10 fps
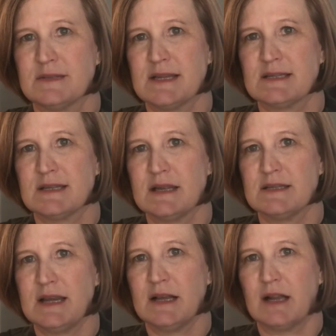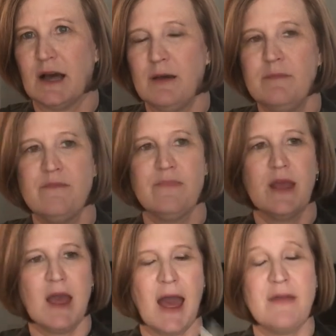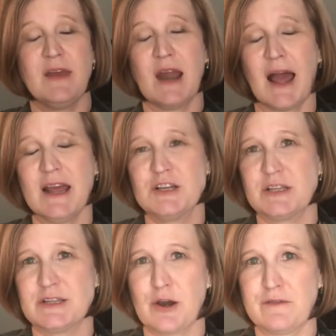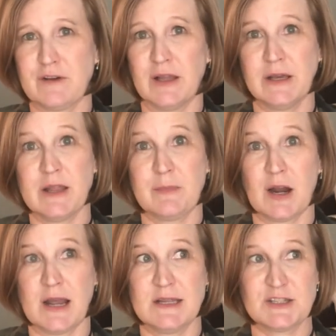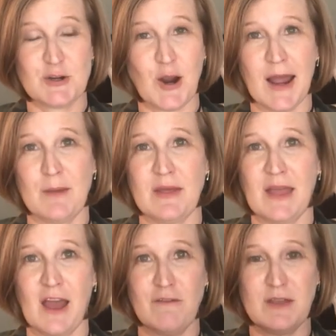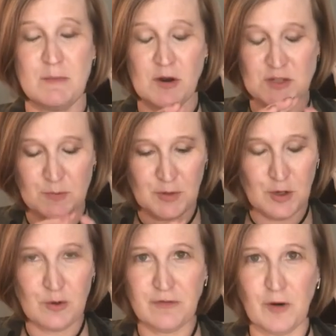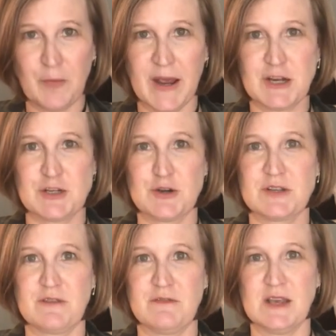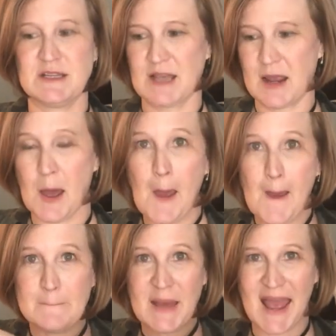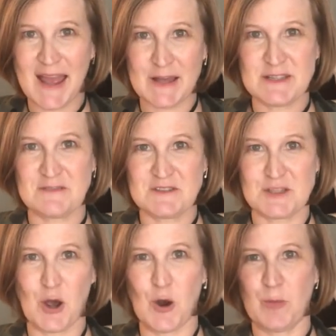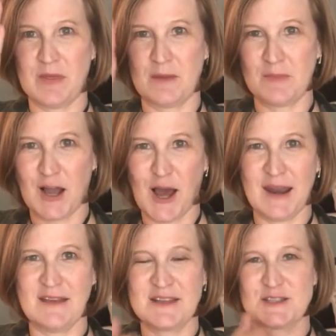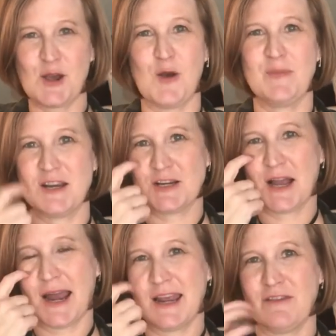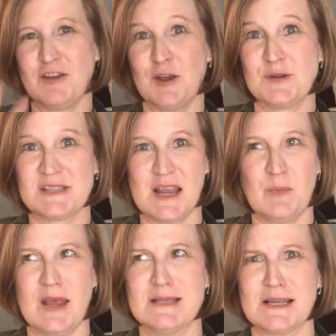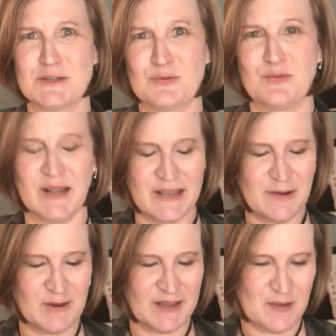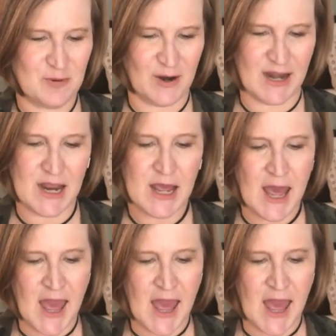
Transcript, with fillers: It says Sudsy Club. And then I actually started following them on Instagram and they have the most beautiful pictures of these like pans of soap and them cutting the soap and kind of giving you sneak peeks. It's really, really pretty.